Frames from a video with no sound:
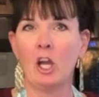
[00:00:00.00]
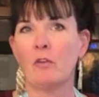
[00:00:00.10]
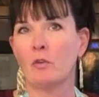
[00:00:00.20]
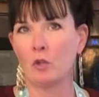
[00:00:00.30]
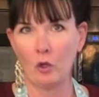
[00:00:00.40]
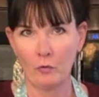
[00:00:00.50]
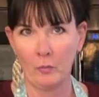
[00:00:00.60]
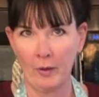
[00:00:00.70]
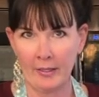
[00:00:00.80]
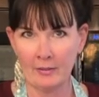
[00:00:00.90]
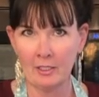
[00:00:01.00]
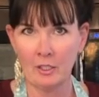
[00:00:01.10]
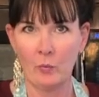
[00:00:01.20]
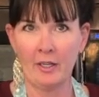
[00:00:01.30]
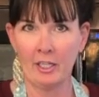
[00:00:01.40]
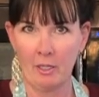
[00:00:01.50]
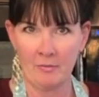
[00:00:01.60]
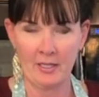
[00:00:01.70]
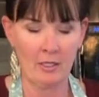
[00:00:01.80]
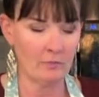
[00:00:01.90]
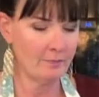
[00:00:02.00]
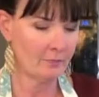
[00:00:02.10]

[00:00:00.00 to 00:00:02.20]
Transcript: of your loaf of bread when it comes out.